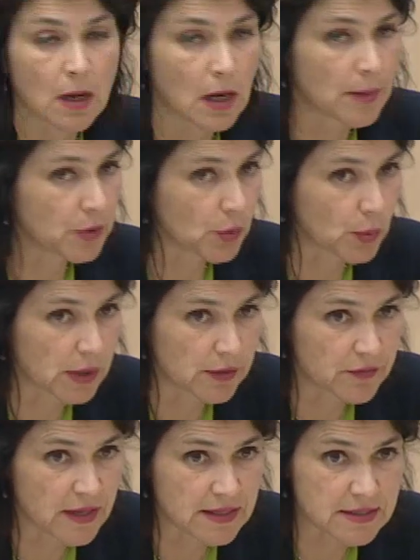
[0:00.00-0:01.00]
I'm not aware
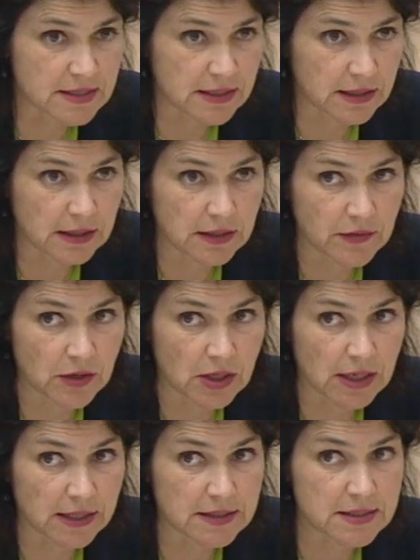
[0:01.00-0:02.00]
of that study in the
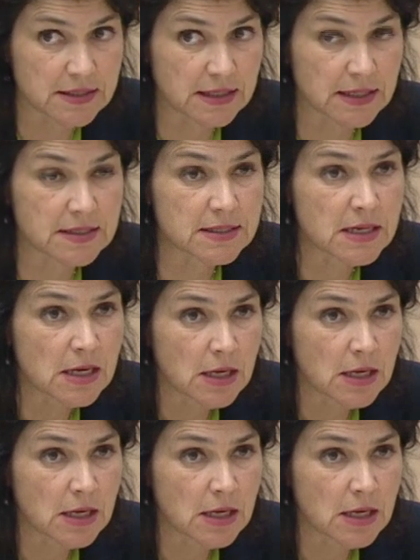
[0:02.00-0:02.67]
United States.